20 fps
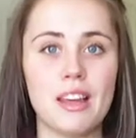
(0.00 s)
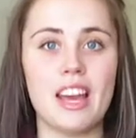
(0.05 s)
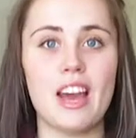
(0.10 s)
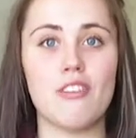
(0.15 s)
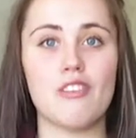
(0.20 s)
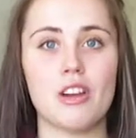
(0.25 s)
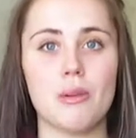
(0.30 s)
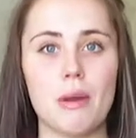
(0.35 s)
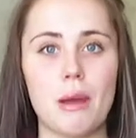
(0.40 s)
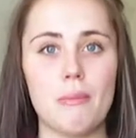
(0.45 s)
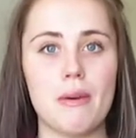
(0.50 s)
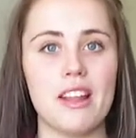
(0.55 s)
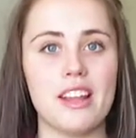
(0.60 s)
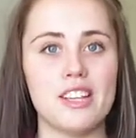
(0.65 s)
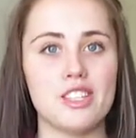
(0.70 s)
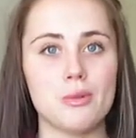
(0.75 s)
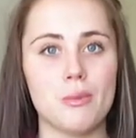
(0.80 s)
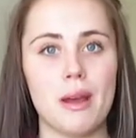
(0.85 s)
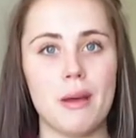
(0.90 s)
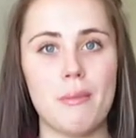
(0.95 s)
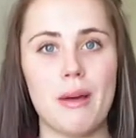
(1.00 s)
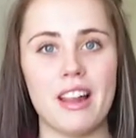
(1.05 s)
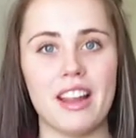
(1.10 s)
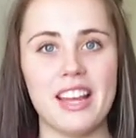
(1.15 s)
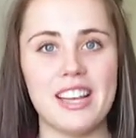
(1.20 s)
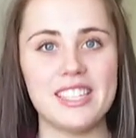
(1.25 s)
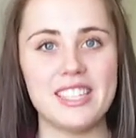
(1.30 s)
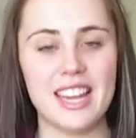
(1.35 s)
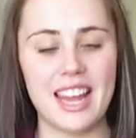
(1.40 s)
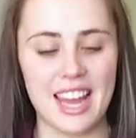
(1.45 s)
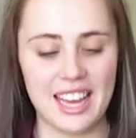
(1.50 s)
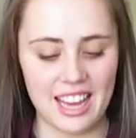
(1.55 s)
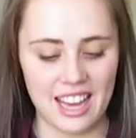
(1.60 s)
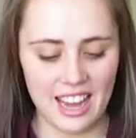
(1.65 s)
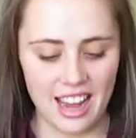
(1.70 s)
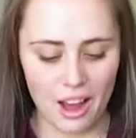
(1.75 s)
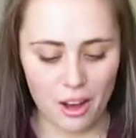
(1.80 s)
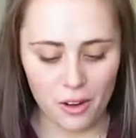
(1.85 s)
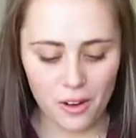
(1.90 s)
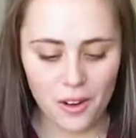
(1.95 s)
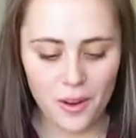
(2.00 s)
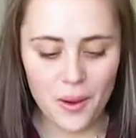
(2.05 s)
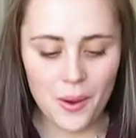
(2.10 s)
covering my belly so my belly isn't hanging out.